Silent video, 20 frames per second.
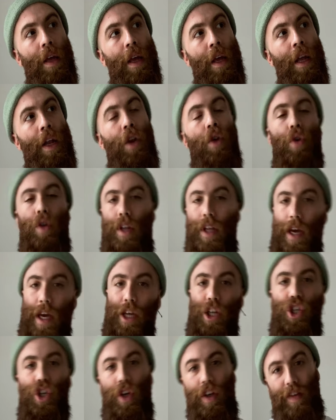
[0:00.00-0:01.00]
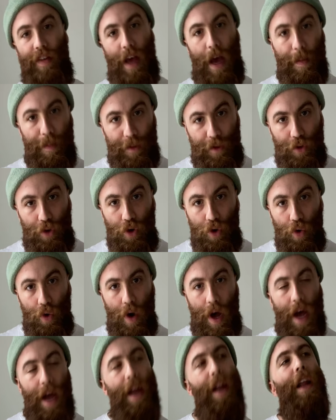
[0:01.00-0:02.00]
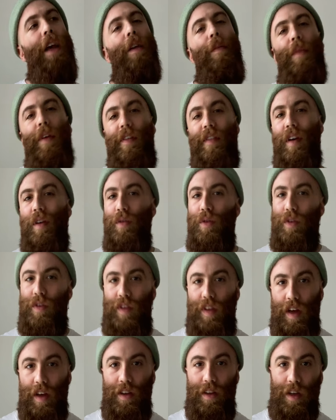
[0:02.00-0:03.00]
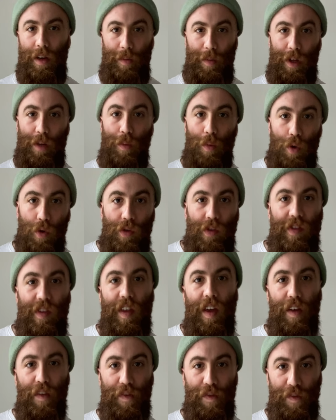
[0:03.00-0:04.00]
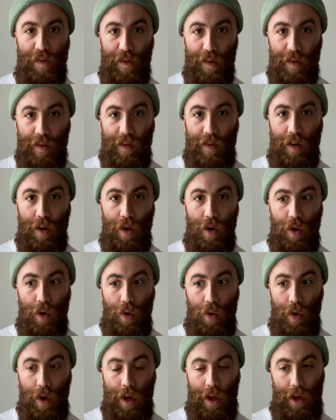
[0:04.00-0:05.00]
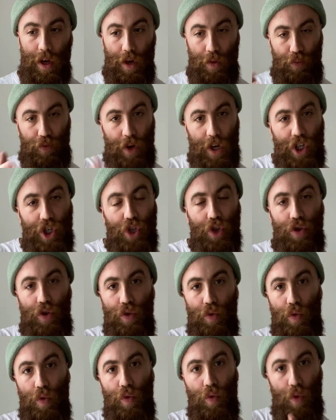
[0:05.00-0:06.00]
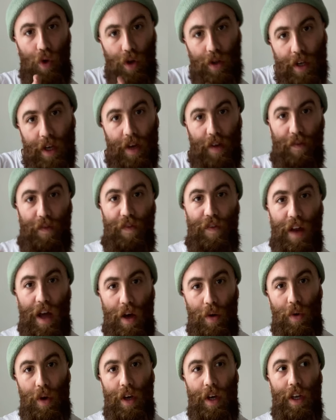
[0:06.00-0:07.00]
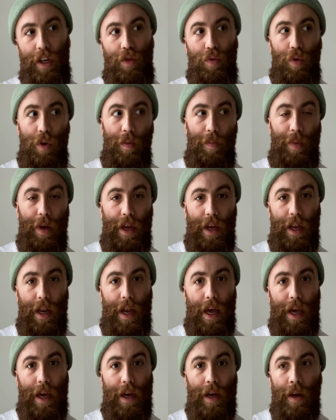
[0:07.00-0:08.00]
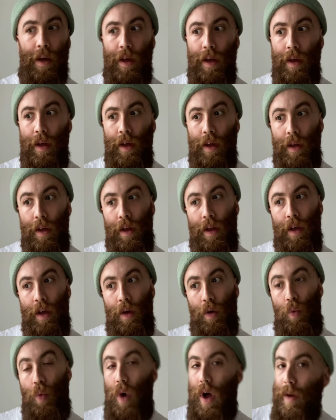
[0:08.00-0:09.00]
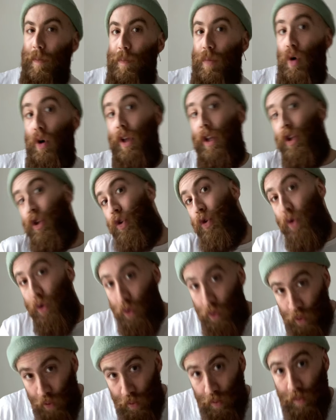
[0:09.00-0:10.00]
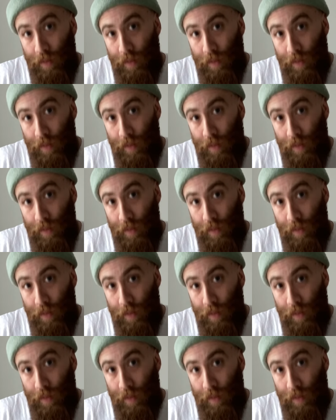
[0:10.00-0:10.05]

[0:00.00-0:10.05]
look, the ratio is up to you. I like my sourdough starter a bit more stiff. So a ratio to water and flour, it will be like 1.2